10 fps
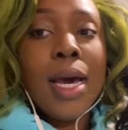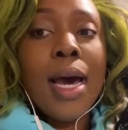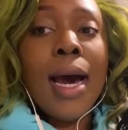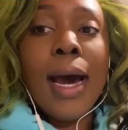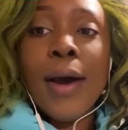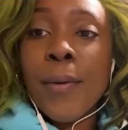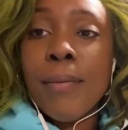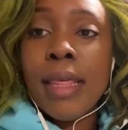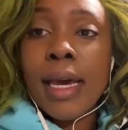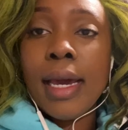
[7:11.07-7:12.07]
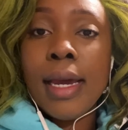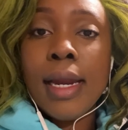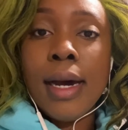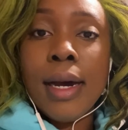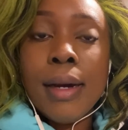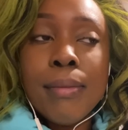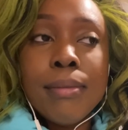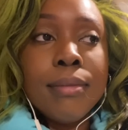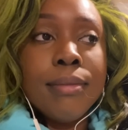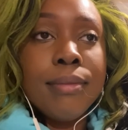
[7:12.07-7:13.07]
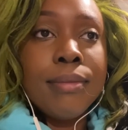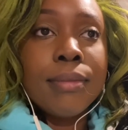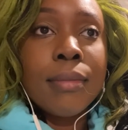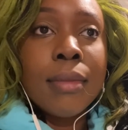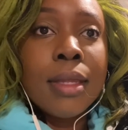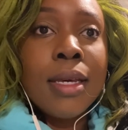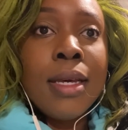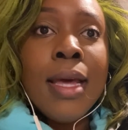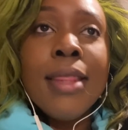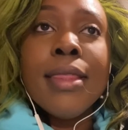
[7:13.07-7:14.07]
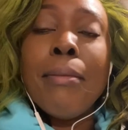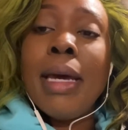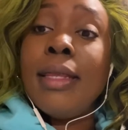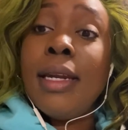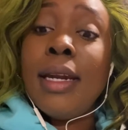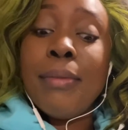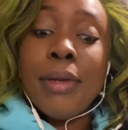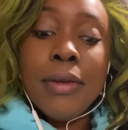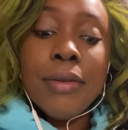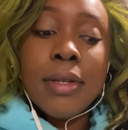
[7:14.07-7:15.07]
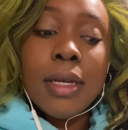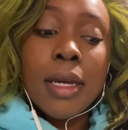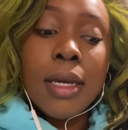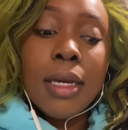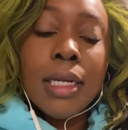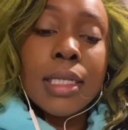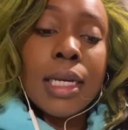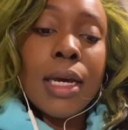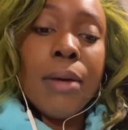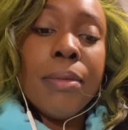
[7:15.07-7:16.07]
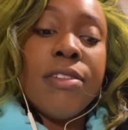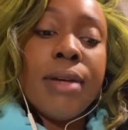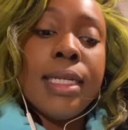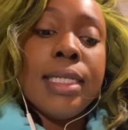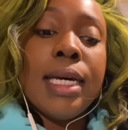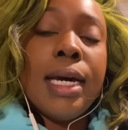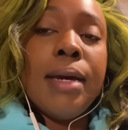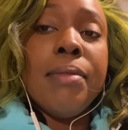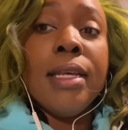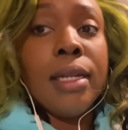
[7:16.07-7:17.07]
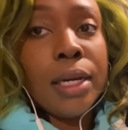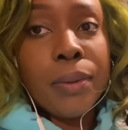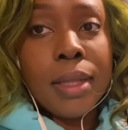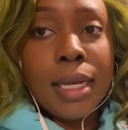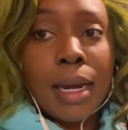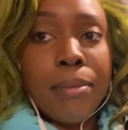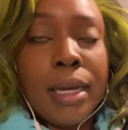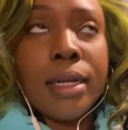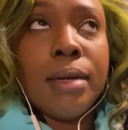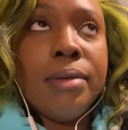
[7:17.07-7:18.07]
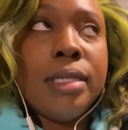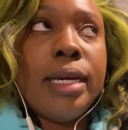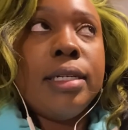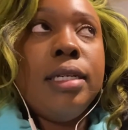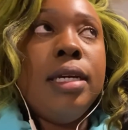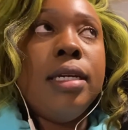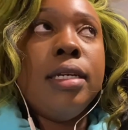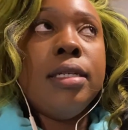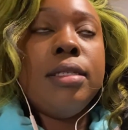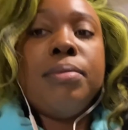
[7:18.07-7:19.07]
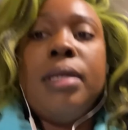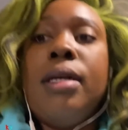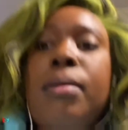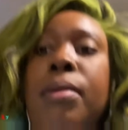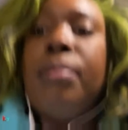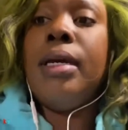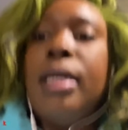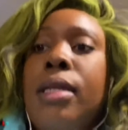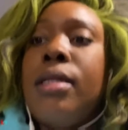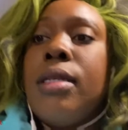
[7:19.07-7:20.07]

I hope that the method that I'm using is gonna help it dry in time. The liquid that I picked up is actually gonna speed up the paint.